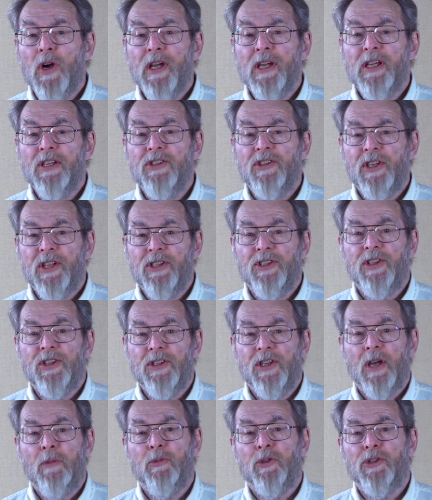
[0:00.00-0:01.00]
ways, it's a
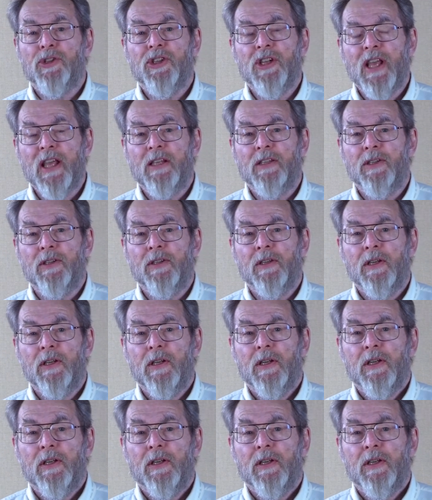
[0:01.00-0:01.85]
double standard.